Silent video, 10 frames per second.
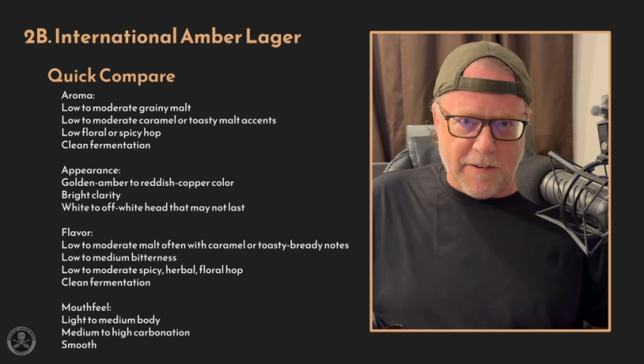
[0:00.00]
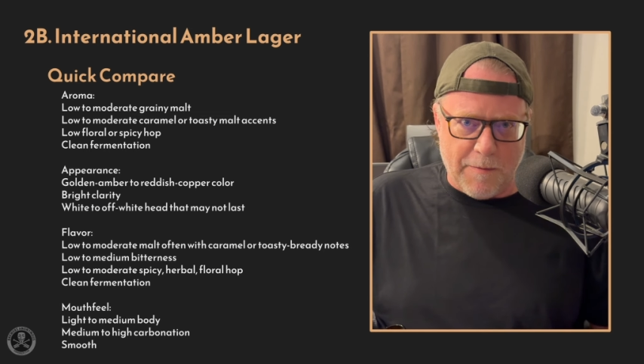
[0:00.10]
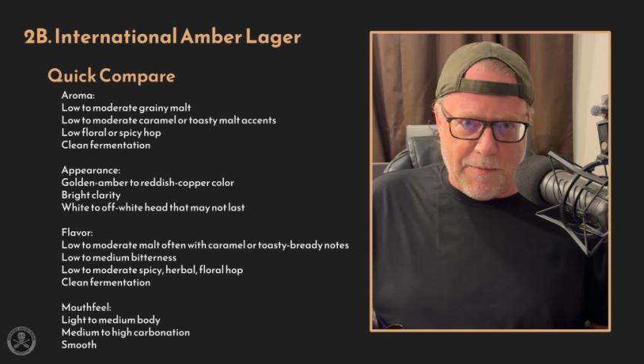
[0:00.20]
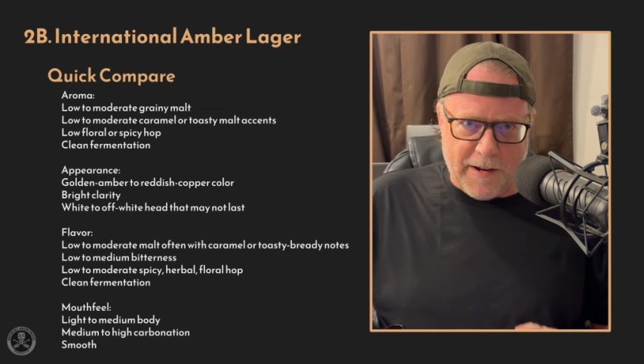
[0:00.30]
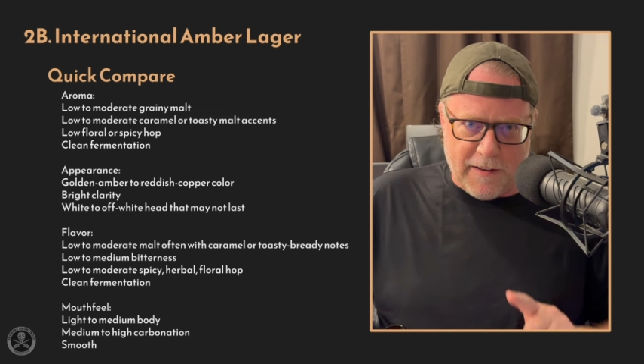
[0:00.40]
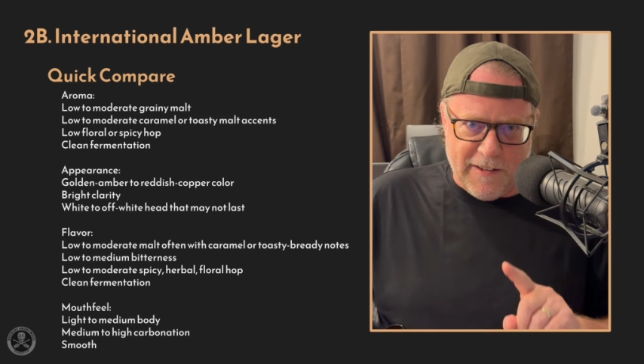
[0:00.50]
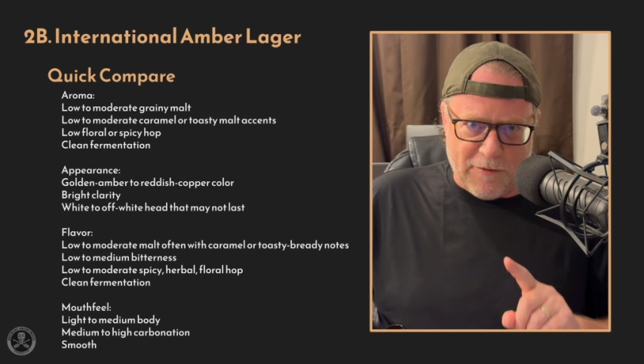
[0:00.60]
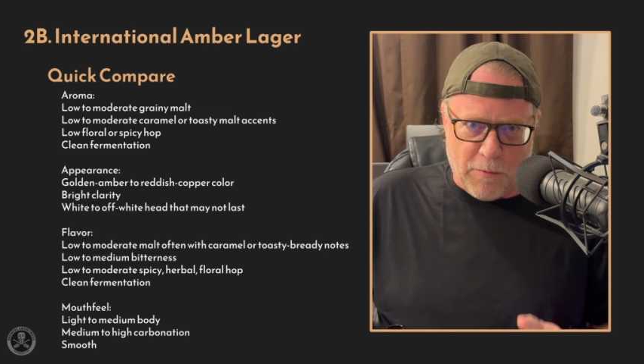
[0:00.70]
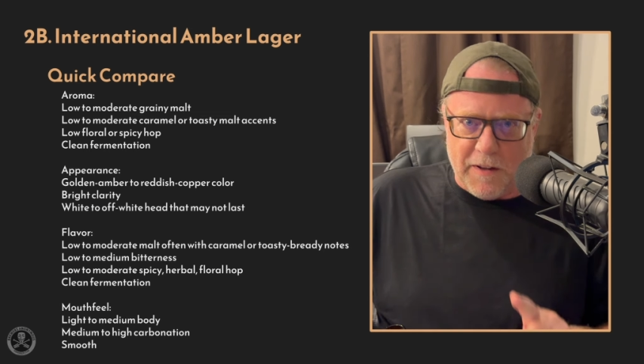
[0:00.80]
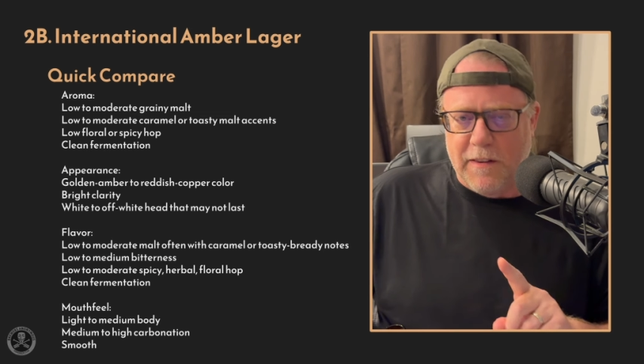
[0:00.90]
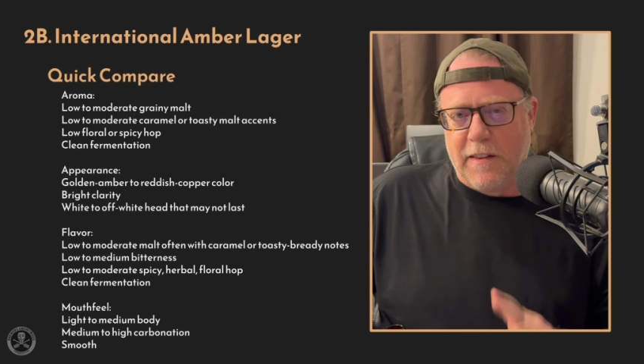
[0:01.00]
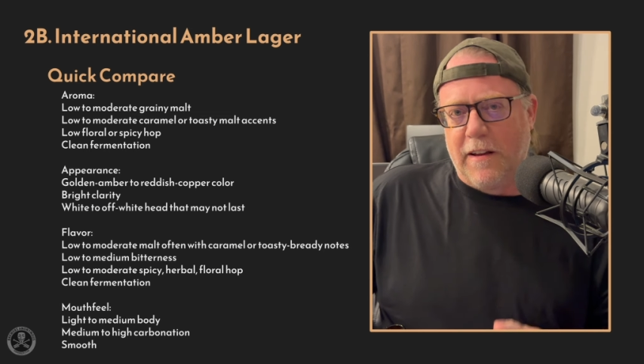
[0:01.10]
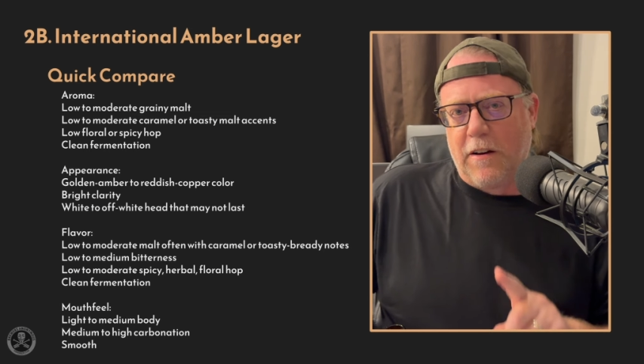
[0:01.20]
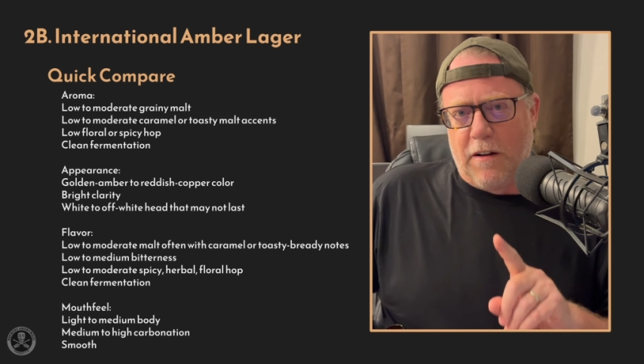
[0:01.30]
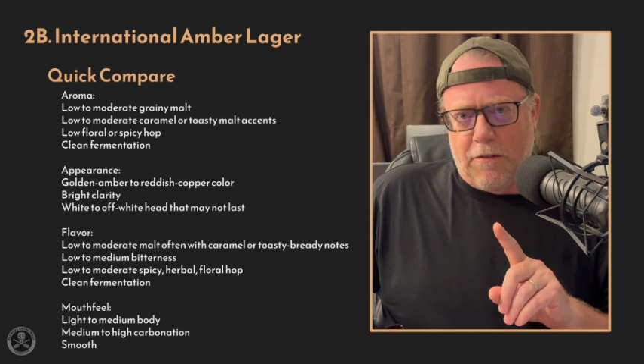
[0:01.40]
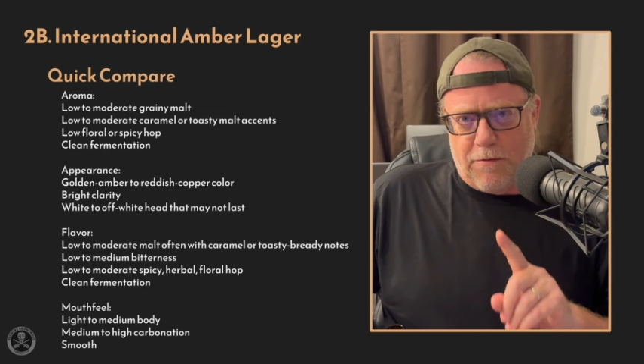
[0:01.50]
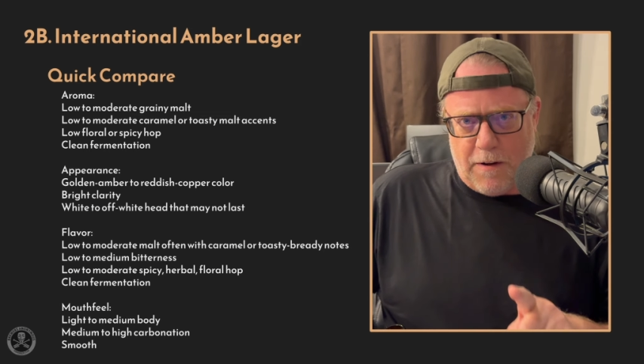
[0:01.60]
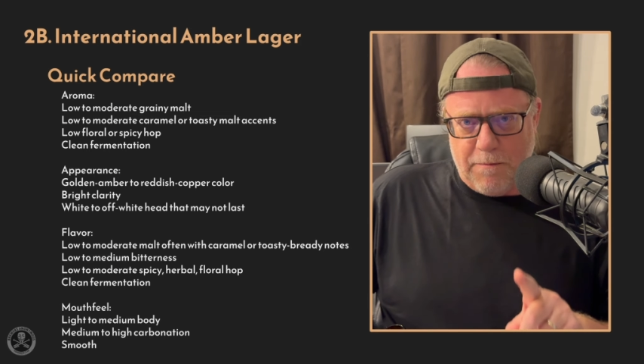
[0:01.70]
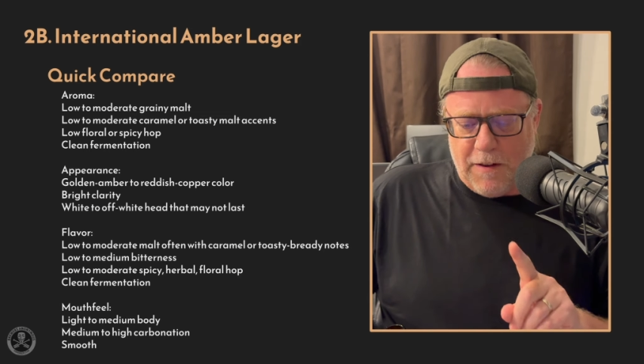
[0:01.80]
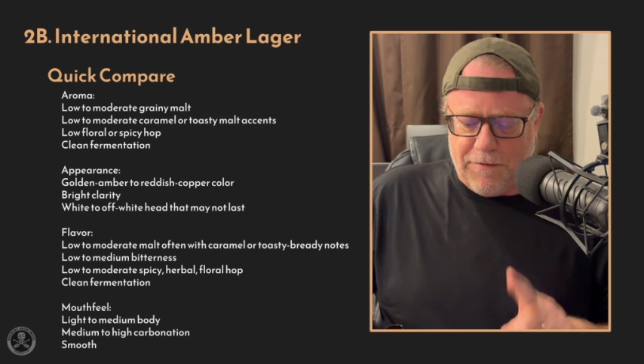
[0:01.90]
I'm going to pick at least one thing
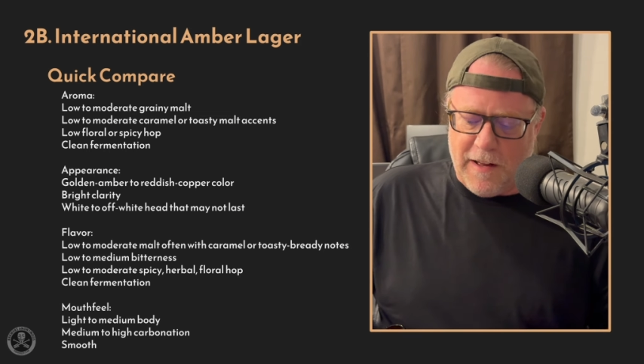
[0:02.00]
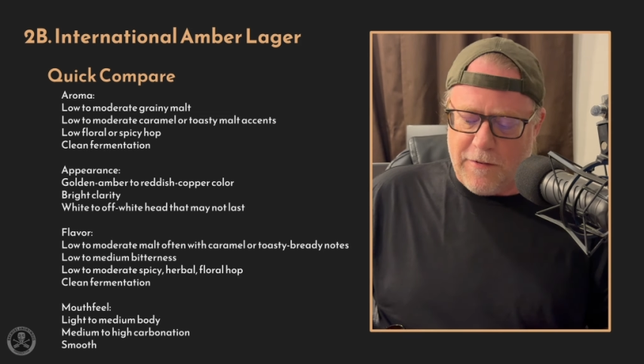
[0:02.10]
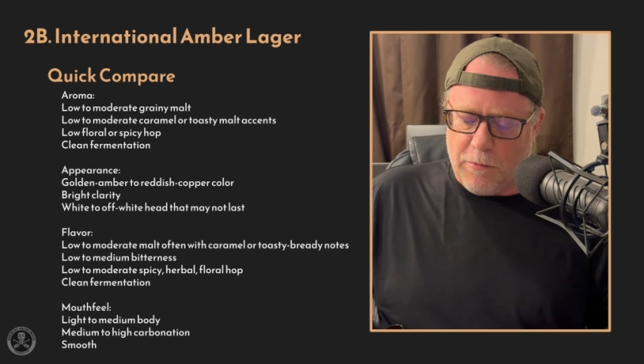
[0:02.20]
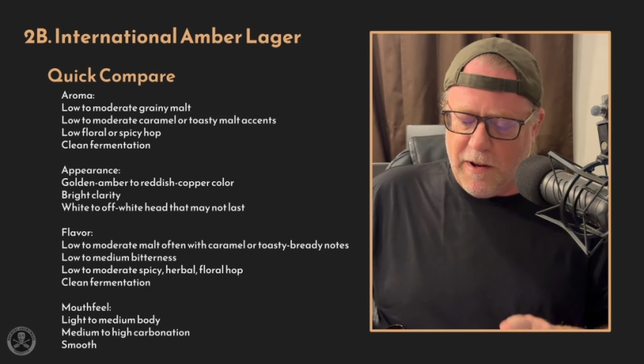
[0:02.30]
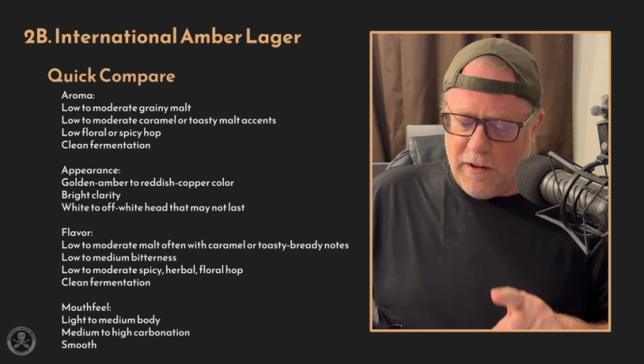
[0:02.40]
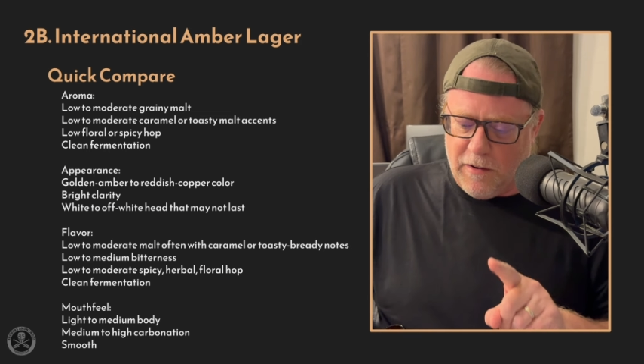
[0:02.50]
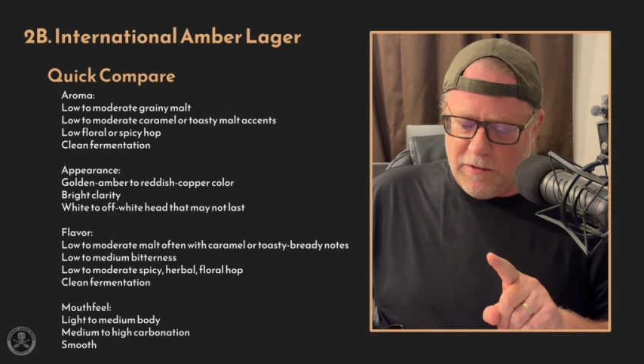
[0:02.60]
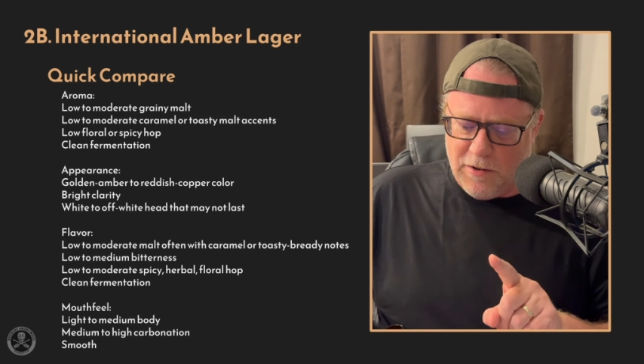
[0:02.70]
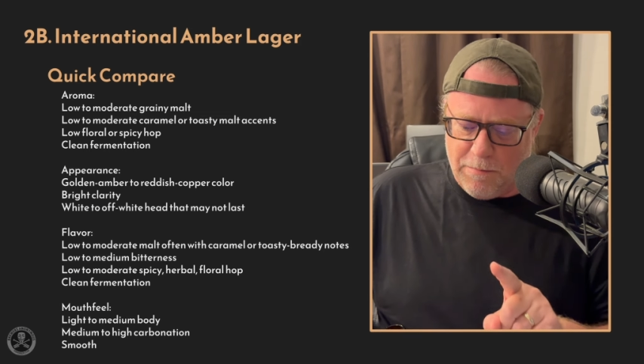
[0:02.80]
from the flavor wheel to